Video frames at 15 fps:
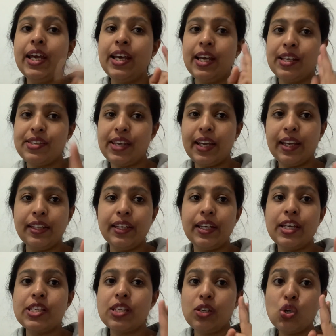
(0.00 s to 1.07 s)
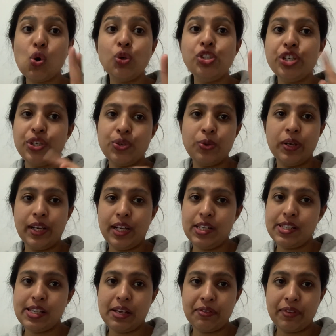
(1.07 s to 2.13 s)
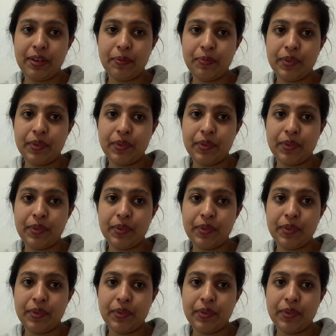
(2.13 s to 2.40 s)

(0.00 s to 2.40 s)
Second thing is longitudinal survey.